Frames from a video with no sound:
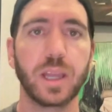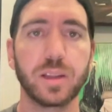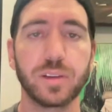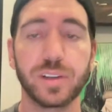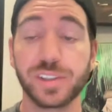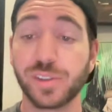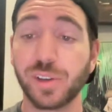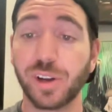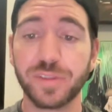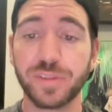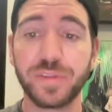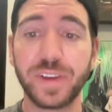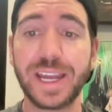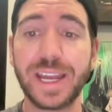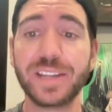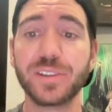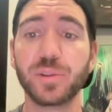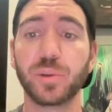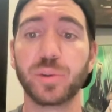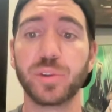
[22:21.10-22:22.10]
Let's talk
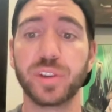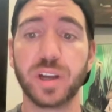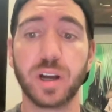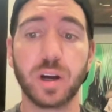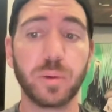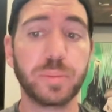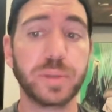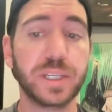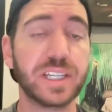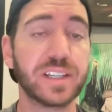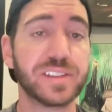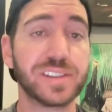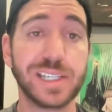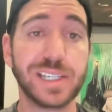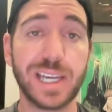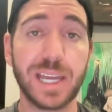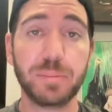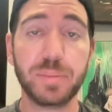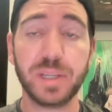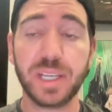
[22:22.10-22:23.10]
FanDuel, though, because
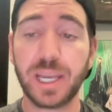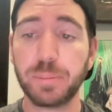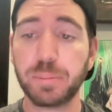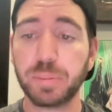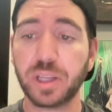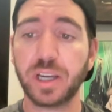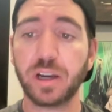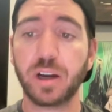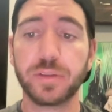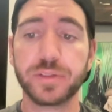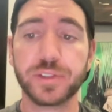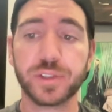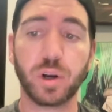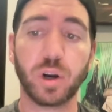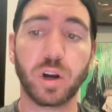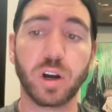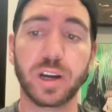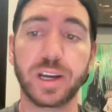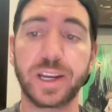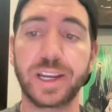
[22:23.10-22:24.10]
the NBA playoffs
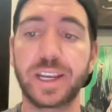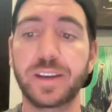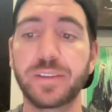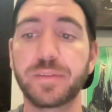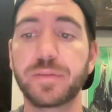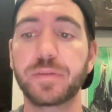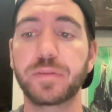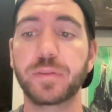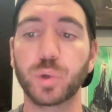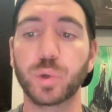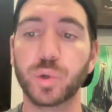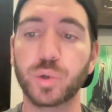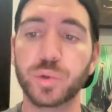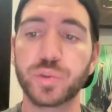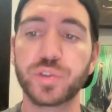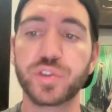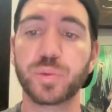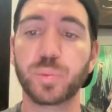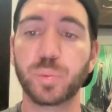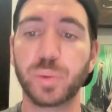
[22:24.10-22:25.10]
are in full
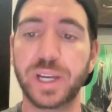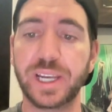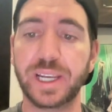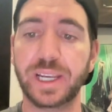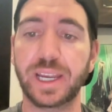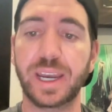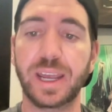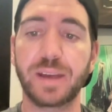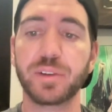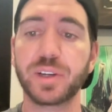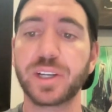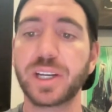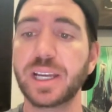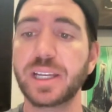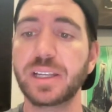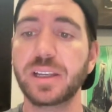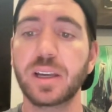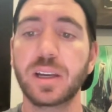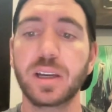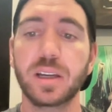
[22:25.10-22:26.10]
swing, and every
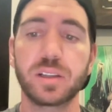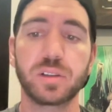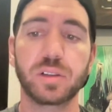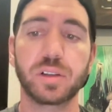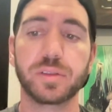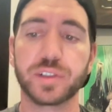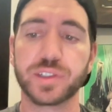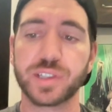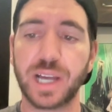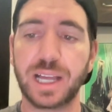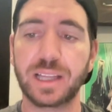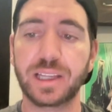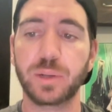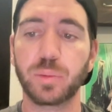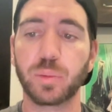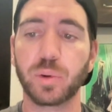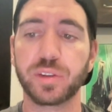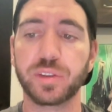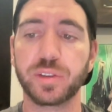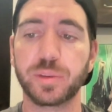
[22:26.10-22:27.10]
night delivers
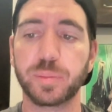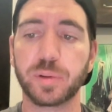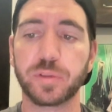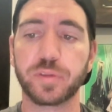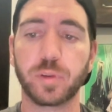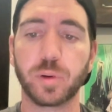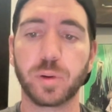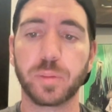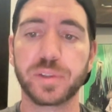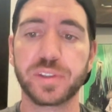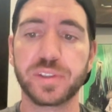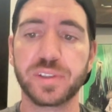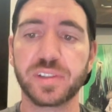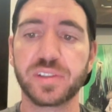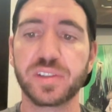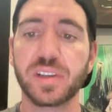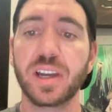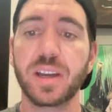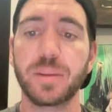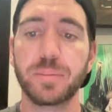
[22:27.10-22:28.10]
highlight-worthy
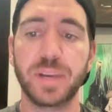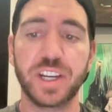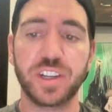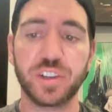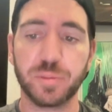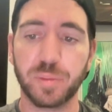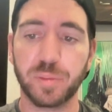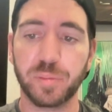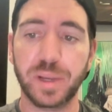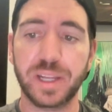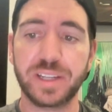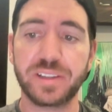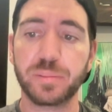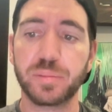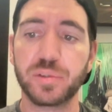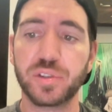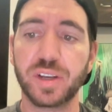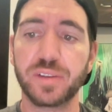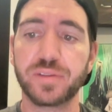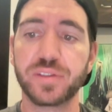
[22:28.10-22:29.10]
performances, major momentum
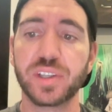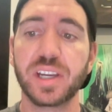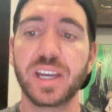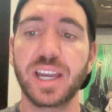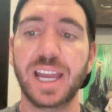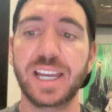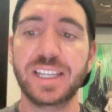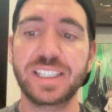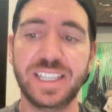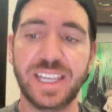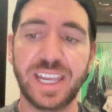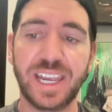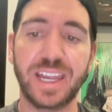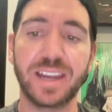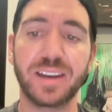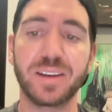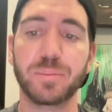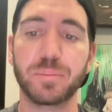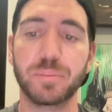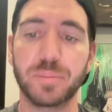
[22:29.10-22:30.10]
shifts, and
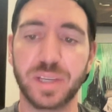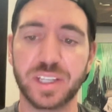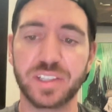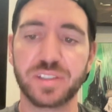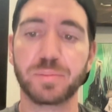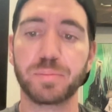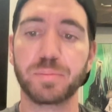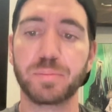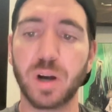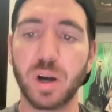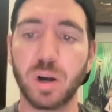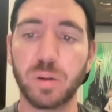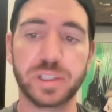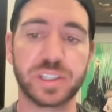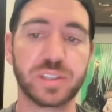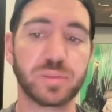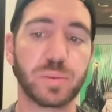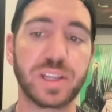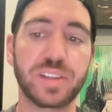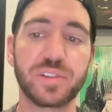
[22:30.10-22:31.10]
can't-miss
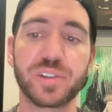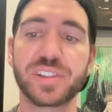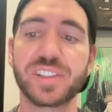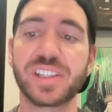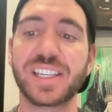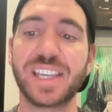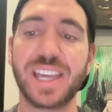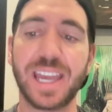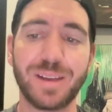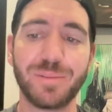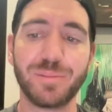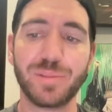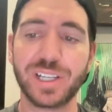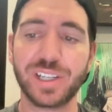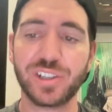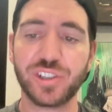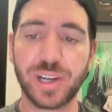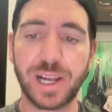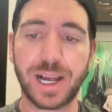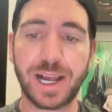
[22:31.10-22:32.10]
moments. Whether it's a
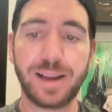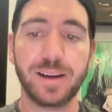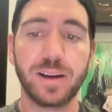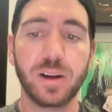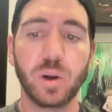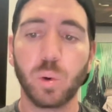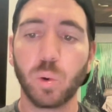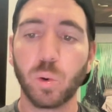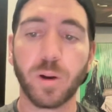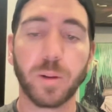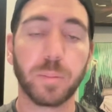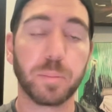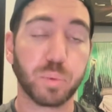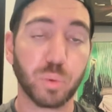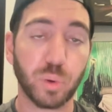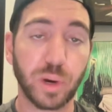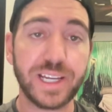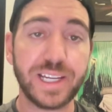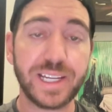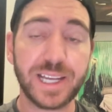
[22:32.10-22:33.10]
game-winning shot or a
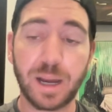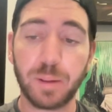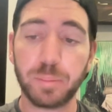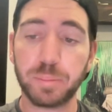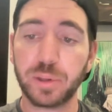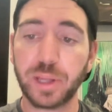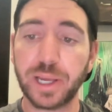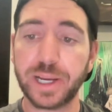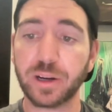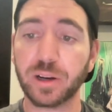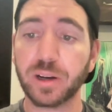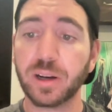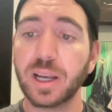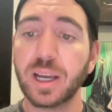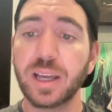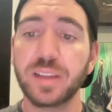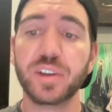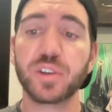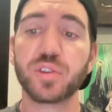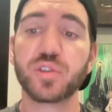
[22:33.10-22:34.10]
breakout player,
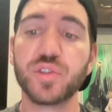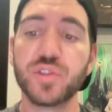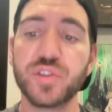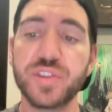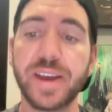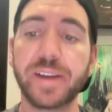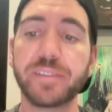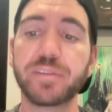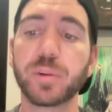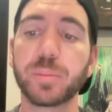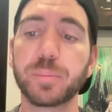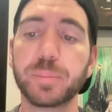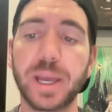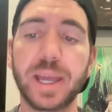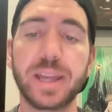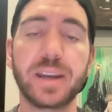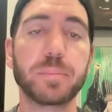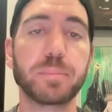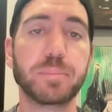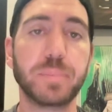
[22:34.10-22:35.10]
there's never
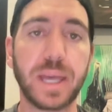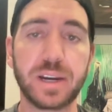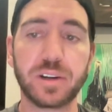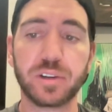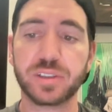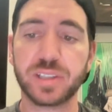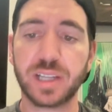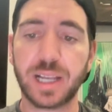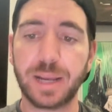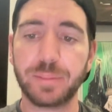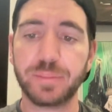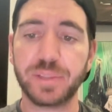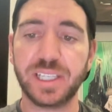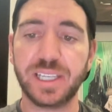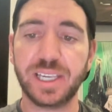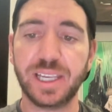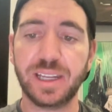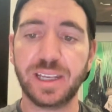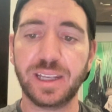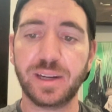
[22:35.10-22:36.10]
been a better time to
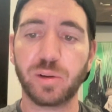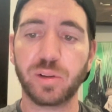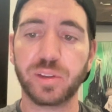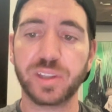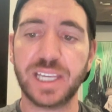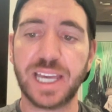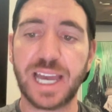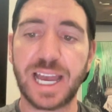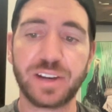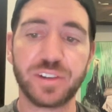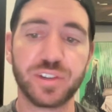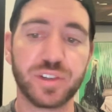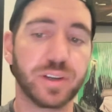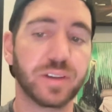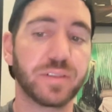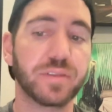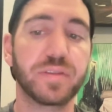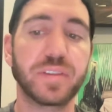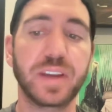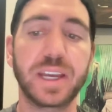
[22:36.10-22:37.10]
get in on the action,
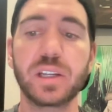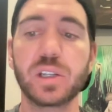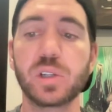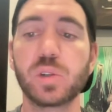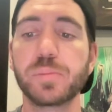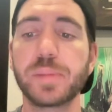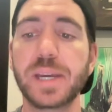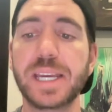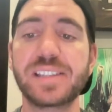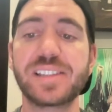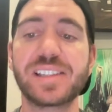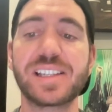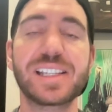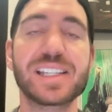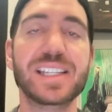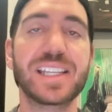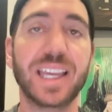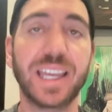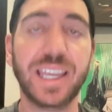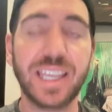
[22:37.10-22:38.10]
and FanDuel makes
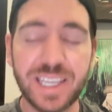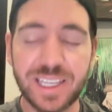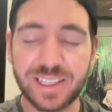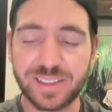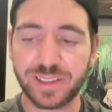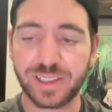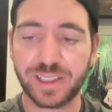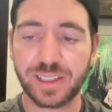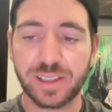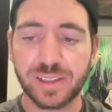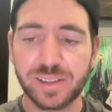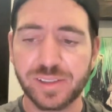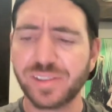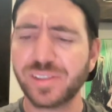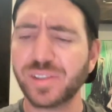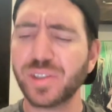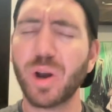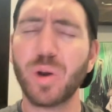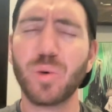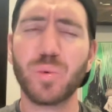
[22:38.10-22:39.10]
it easy,
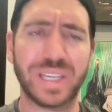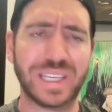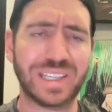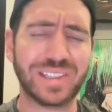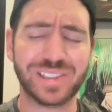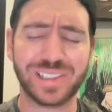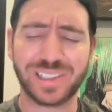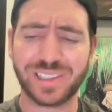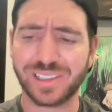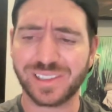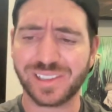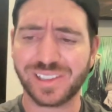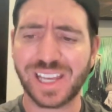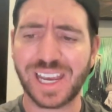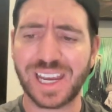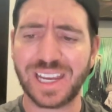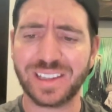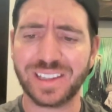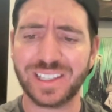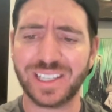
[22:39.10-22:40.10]
so easy to
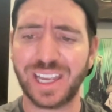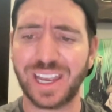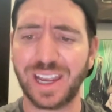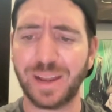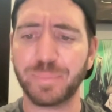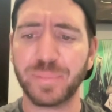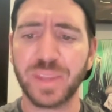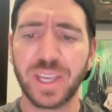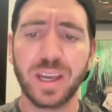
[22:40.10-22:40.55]
stay in the game.